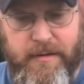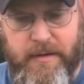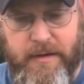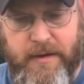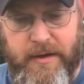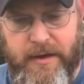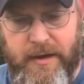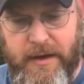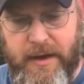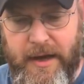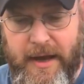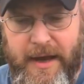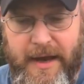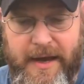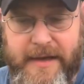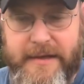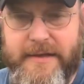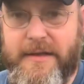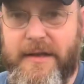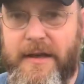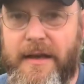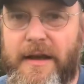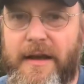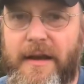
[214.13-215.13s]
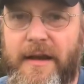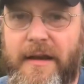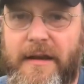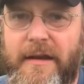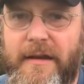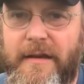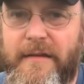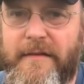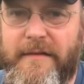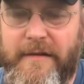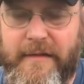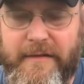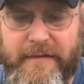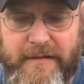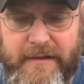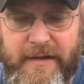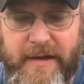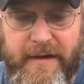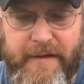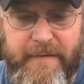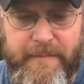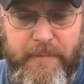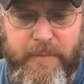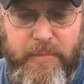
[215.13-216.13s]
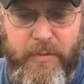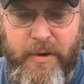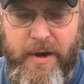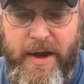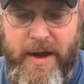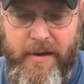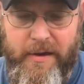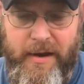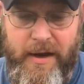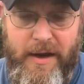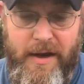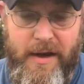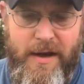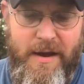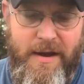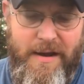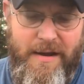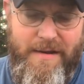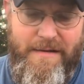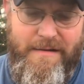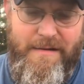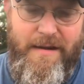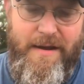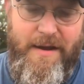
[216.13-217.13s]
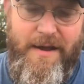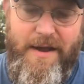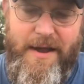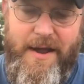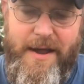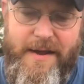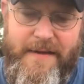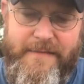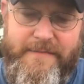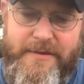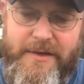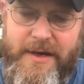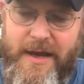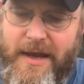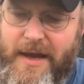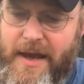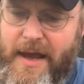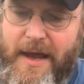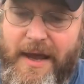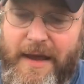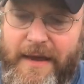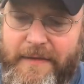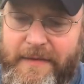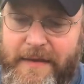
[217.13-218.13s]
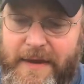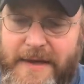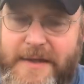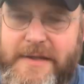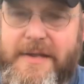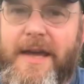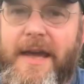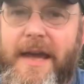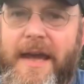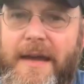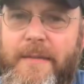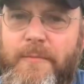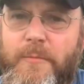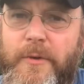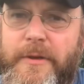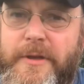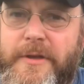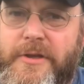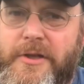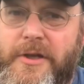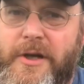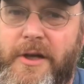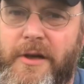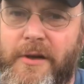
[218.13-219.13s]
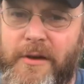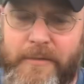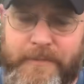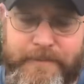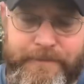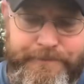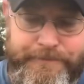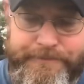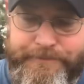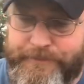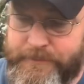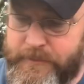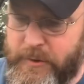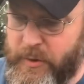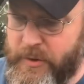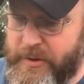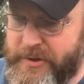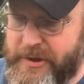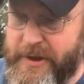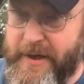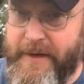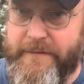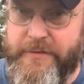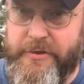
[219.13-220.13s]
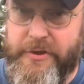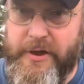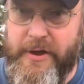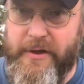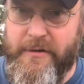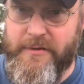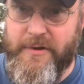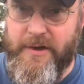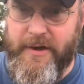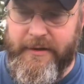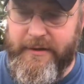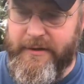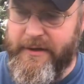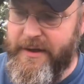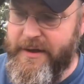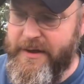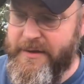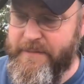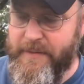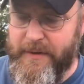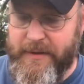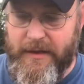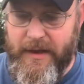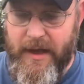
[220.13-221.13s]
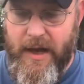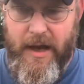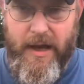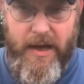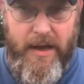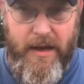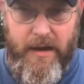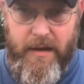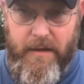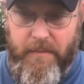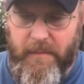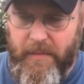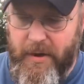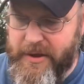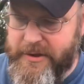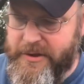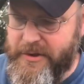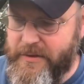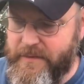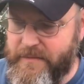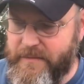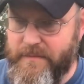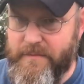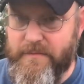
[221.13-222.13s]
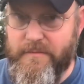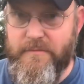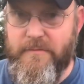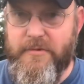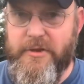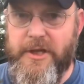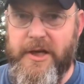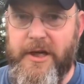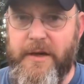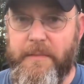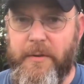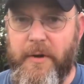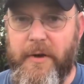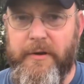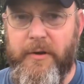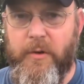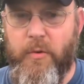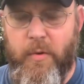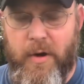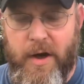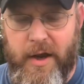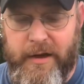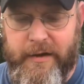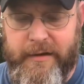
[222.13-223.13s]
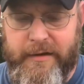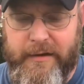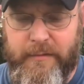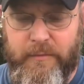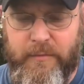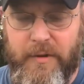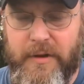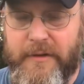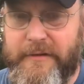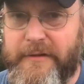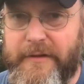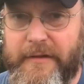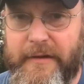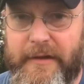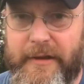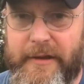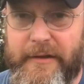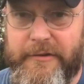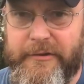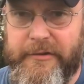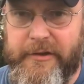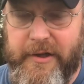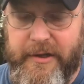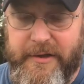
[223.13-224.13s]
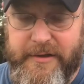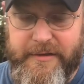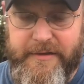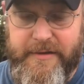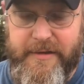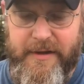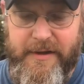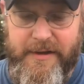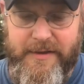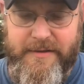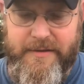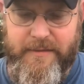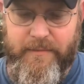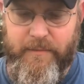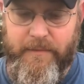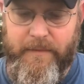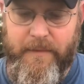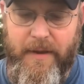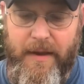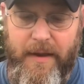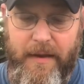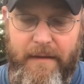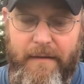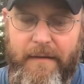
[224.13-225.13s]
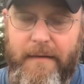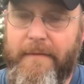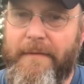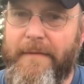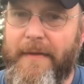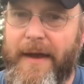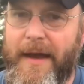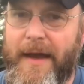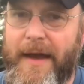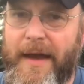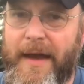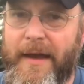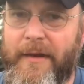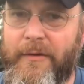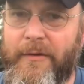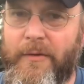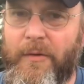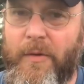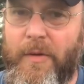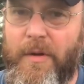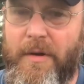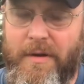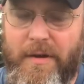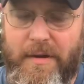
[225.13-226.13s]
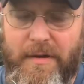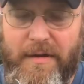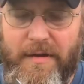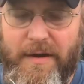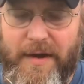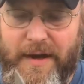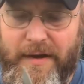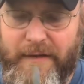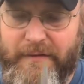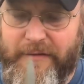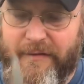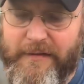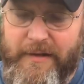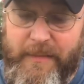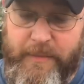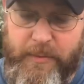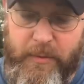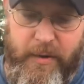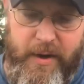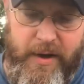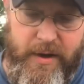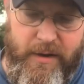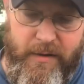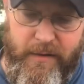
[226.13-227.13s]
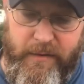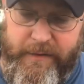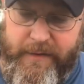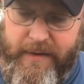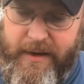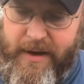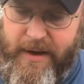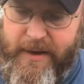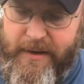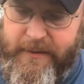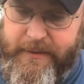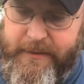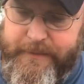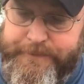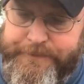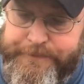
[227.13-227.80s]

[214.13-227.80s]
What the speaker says: And lastly is a set of Browning knives. These came with a shear, or a set of shears like these, but much cheaper, and the quality wasn't near as good as these, and the handle kind of separated on that.